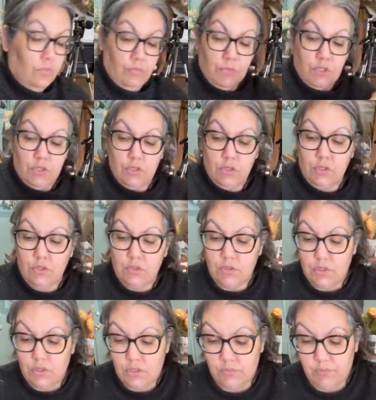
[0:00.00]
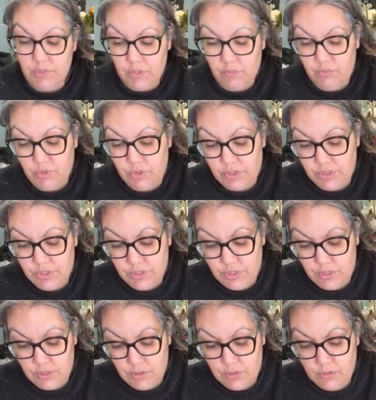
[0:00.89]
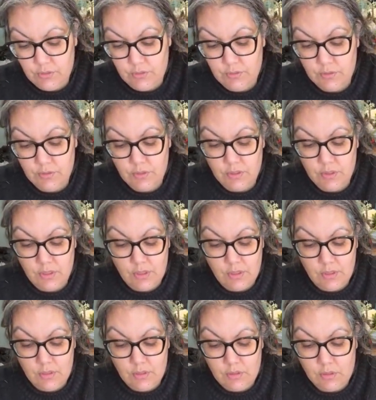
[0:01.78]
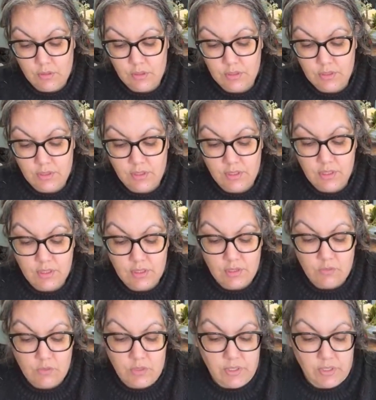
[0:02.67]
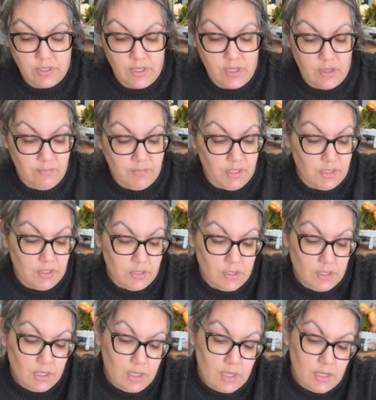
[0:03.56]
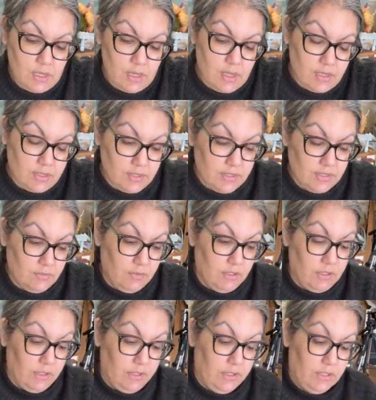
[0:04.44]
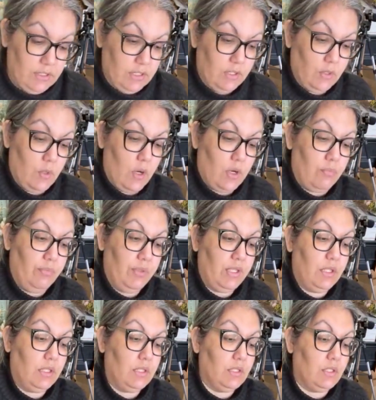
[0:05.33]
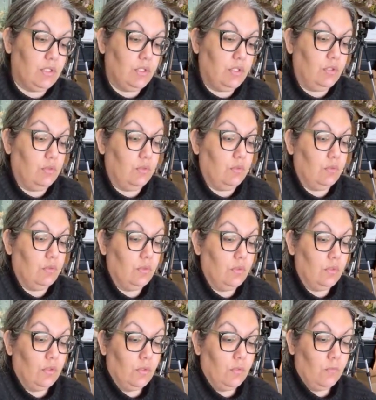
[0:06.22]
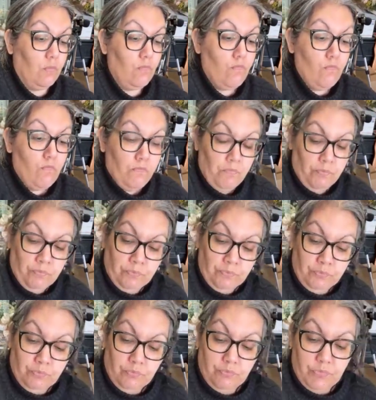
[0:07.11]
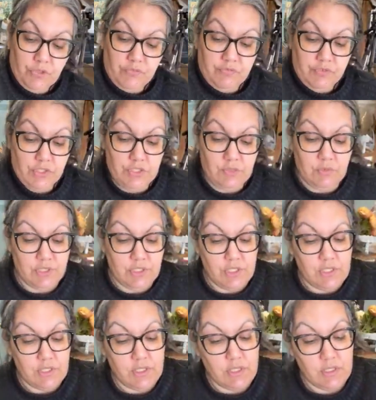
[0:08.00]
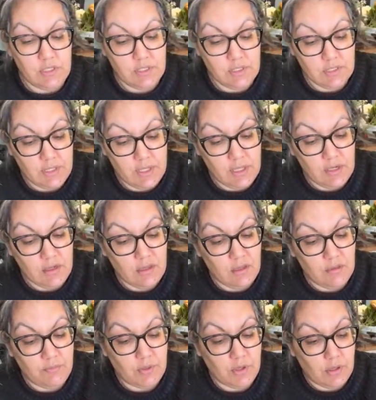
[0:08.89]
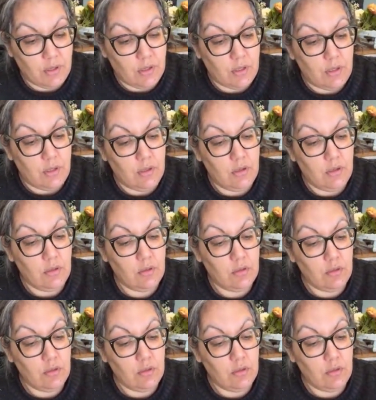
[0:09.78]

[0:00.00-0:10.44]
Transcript: I'm going to use this big brush because I think I want to come in and add some glaze to our piece too. But first we're just going to stain up our